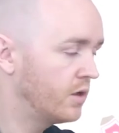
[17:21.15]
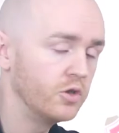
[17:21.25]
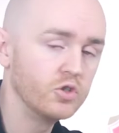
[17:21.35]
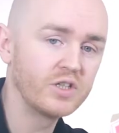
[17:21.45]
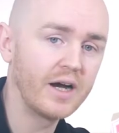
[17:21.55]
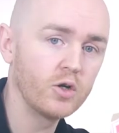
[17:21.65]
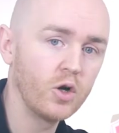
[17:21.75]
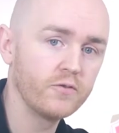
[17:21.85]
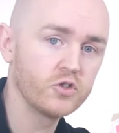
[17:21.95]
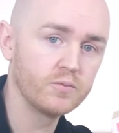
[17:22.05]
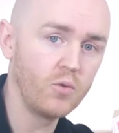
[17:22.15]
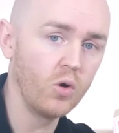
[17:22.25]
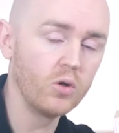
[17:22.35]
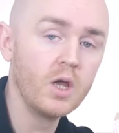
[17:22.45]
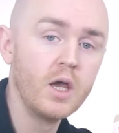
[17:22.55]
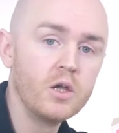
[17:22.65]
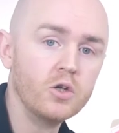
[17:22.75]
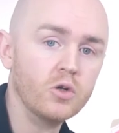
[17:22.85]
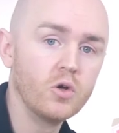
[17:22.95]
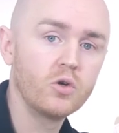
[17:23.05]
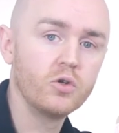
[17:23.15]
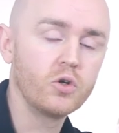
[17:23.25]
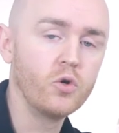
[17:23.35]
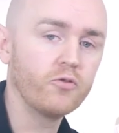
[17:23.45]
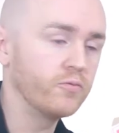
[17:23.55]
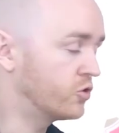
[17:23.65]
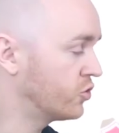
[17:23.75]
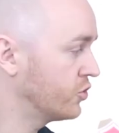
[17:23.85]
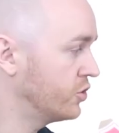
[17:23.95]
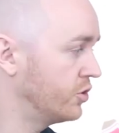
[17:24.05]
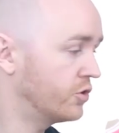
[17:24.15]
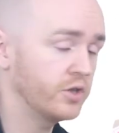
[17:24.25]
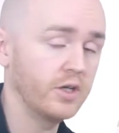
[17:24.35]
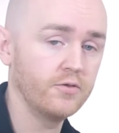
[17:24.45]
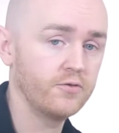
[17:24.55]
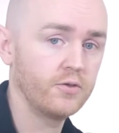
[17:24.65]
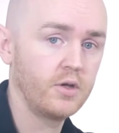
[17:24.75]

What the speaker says: you start off small. You're not going to go from trusting yourself